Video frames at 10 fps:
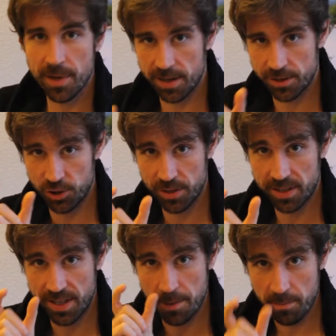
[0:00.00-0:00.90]
on
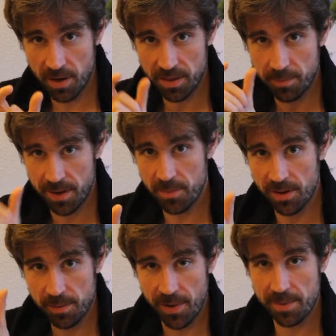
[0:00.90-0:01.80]
strictly a month by
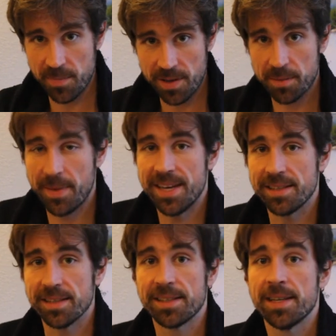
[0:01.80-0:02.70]
month
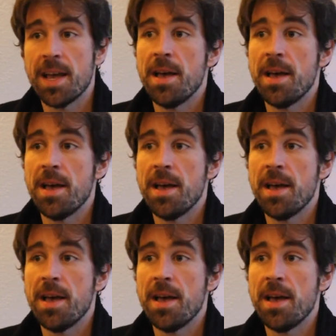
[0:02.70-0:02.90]
basis,